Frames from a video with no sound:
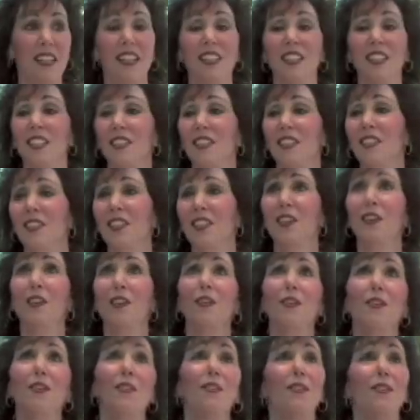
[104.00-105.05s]
And she's
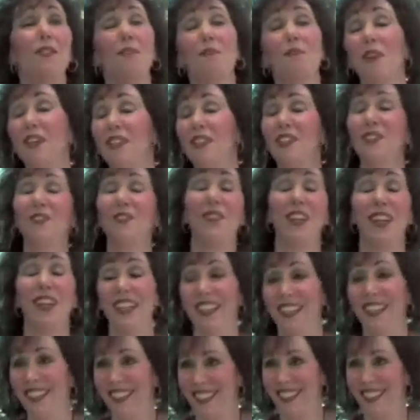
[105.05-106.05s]
so much fun.